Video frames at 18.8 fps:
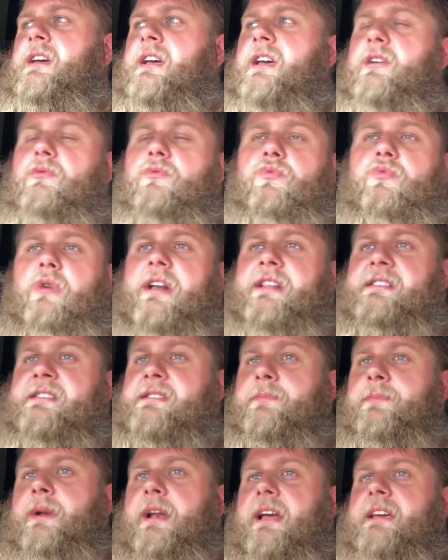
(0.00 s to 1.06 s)
rent a
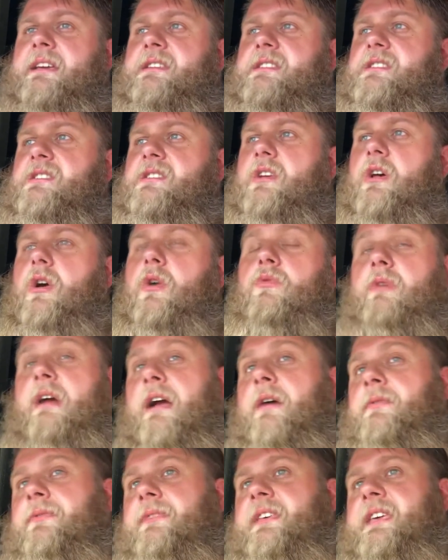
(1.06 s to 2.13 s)
place
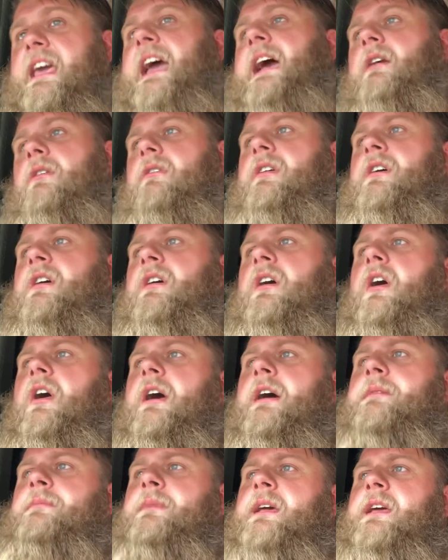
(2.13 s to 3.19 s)
around the area
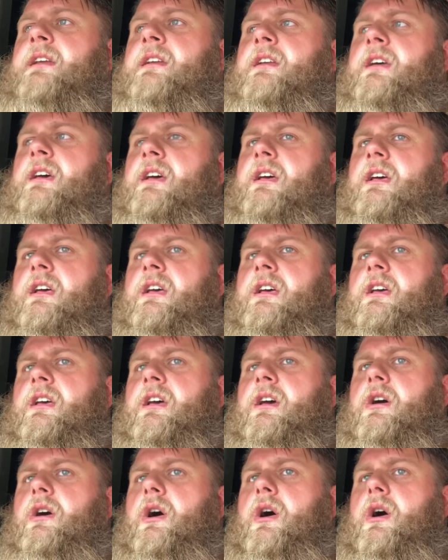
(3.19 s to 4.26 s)
I'm in.
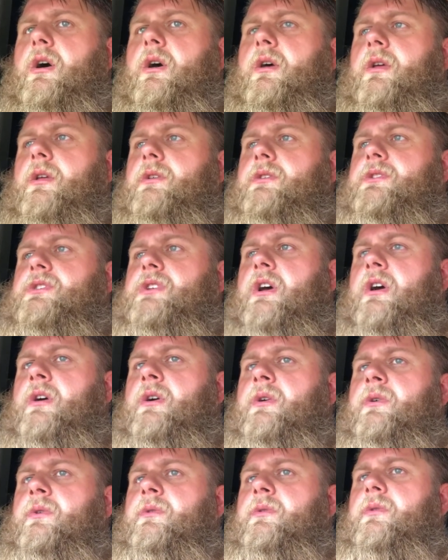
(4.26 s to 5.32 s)

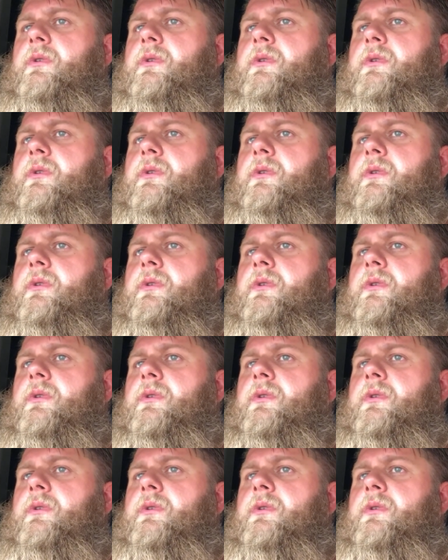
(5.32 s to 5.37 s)
So